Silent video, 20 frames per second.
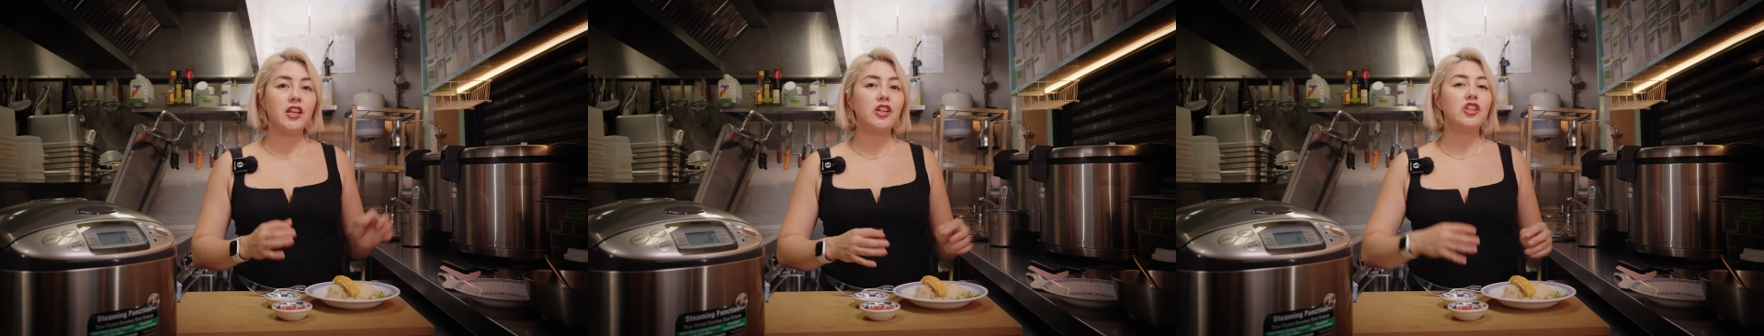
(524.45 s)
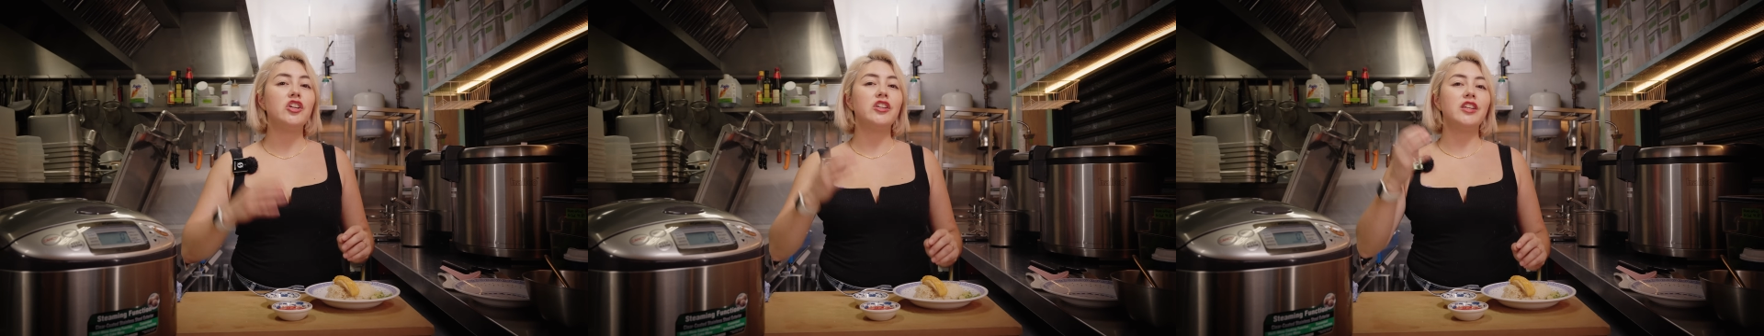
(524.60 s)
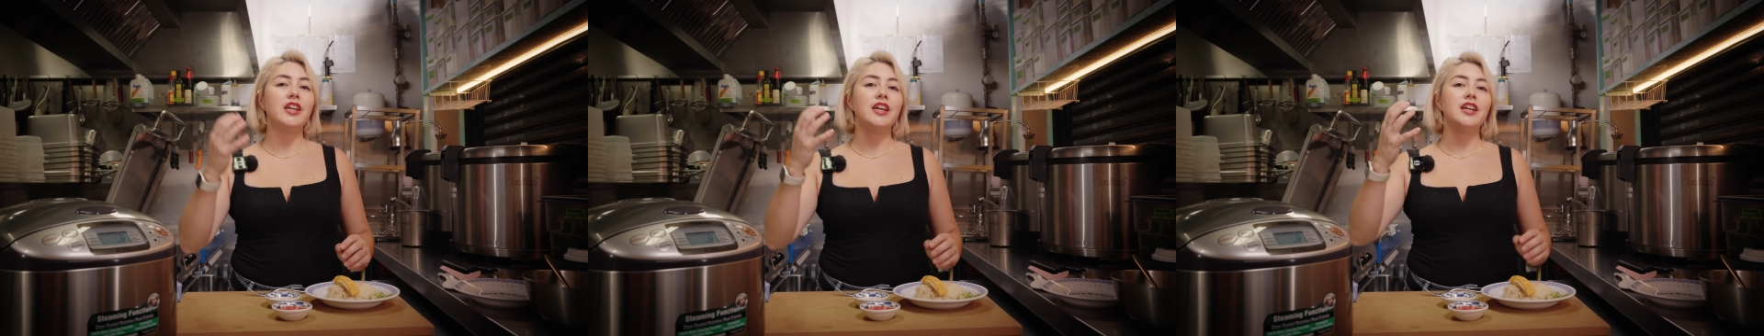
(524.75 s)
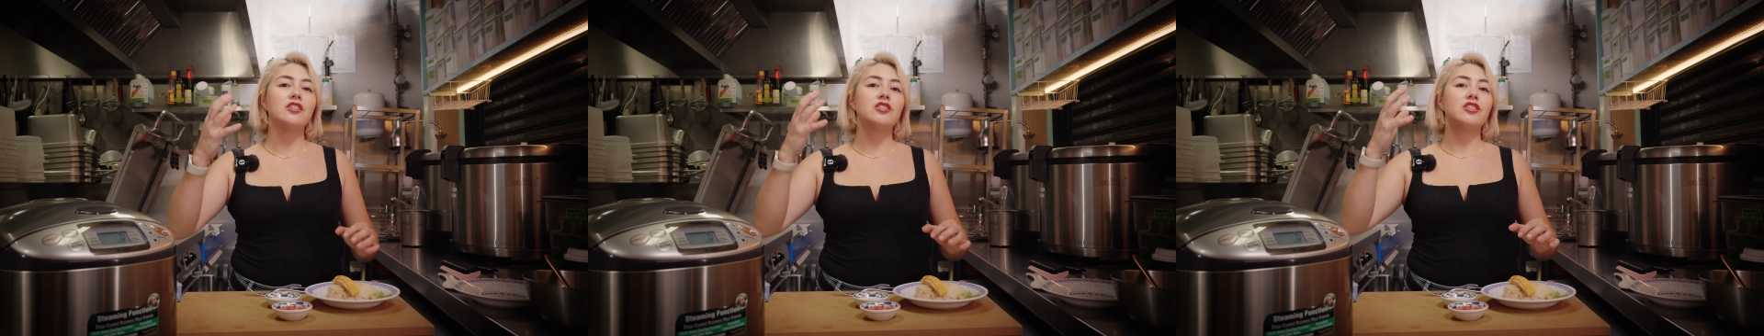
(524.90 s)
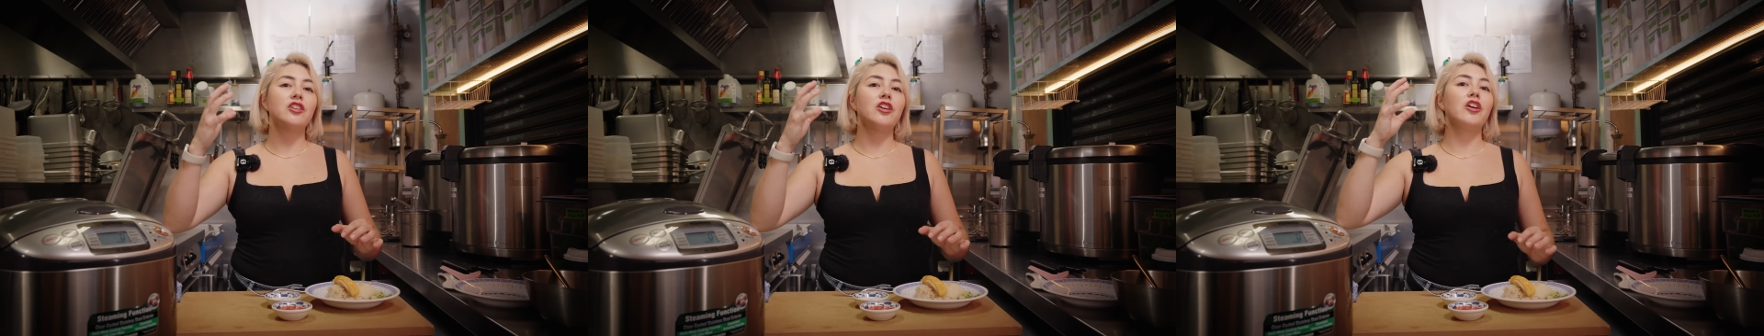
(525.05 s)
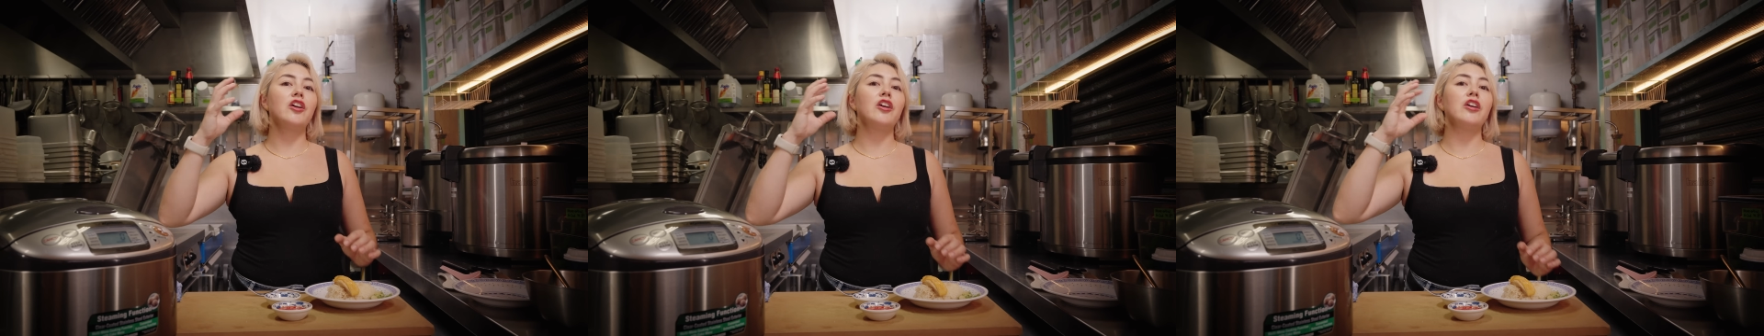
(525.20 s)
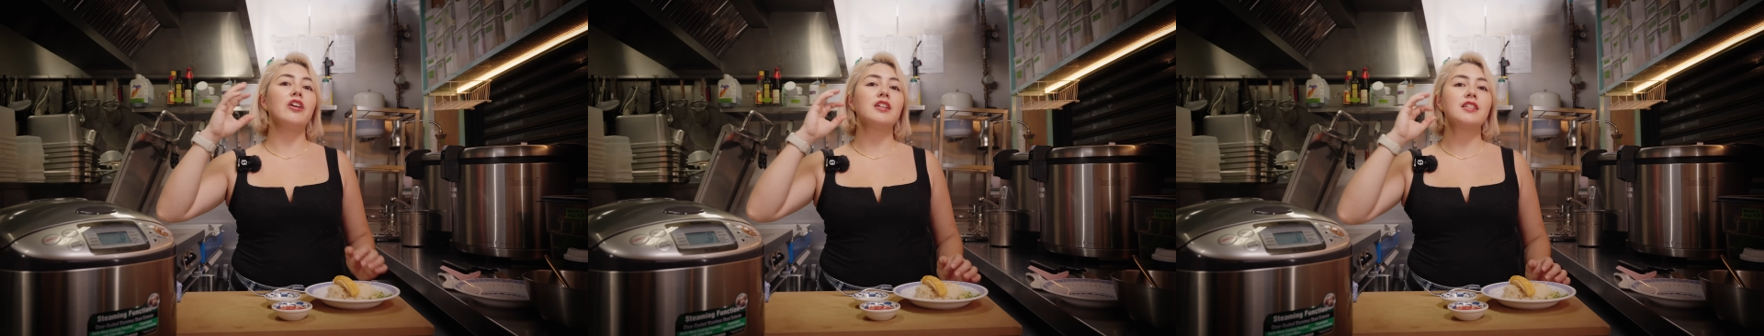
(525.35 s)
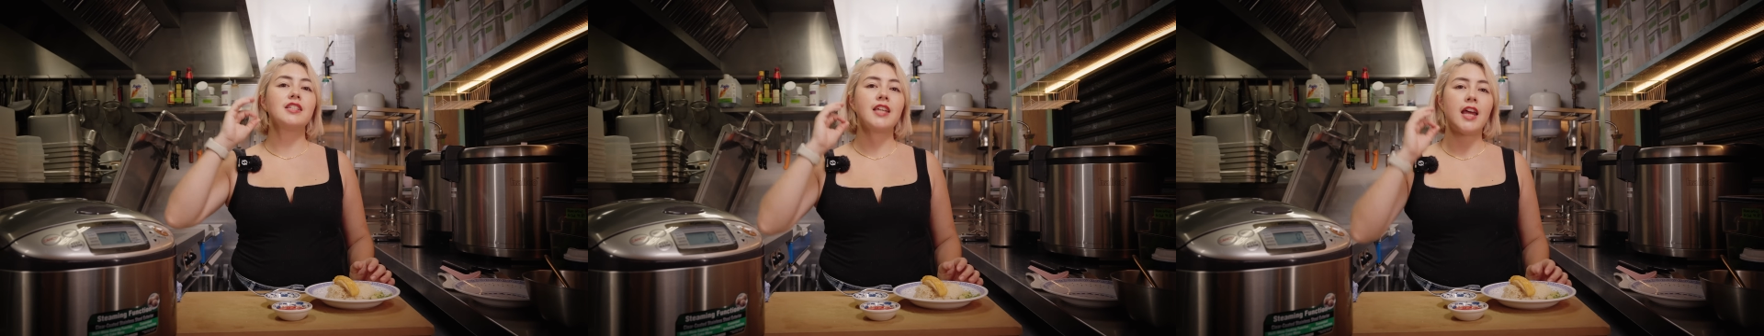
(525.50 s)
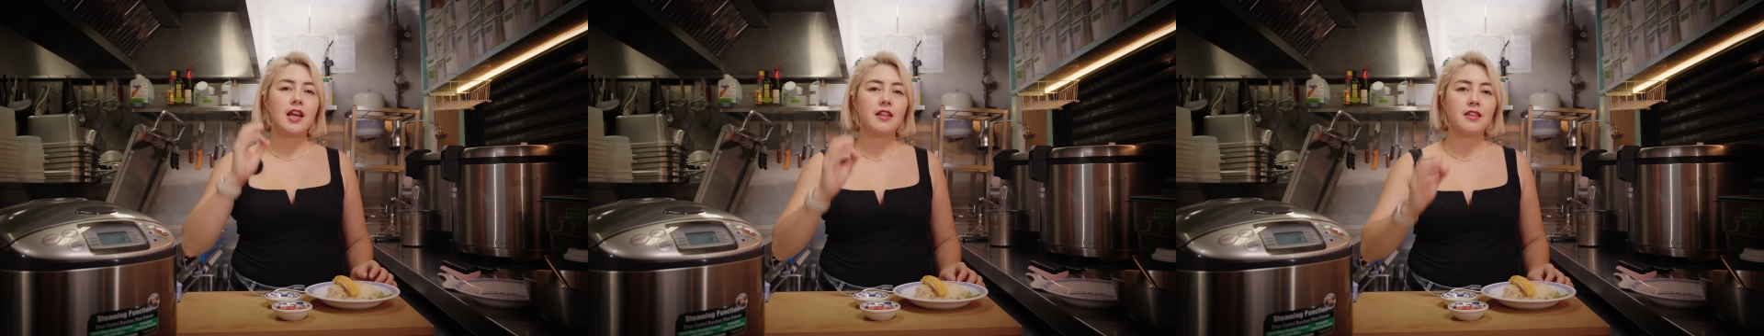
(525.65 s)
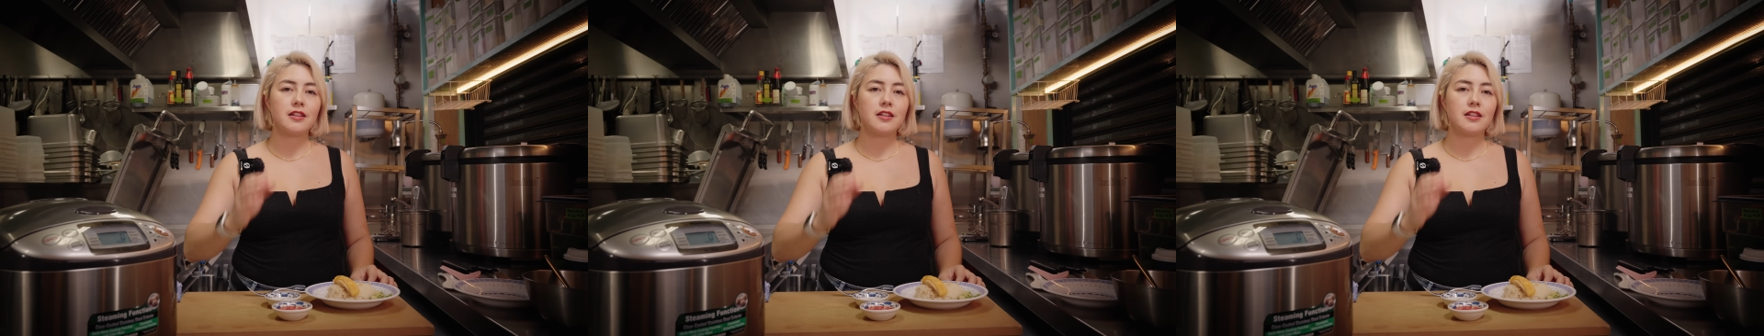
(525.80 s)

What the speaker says: you need to take